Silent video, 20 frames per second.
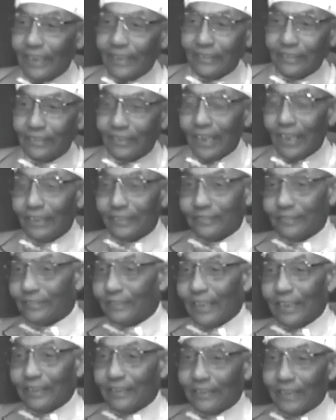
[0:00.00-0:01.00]
not
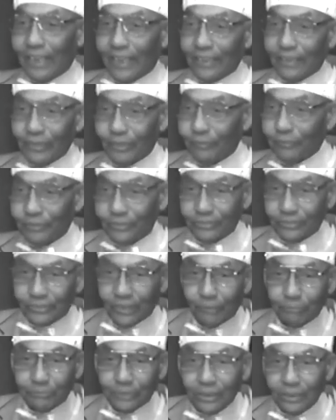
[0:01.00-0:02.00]
that kind of a
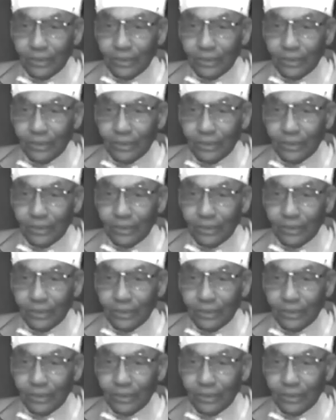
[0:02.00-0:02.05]
something.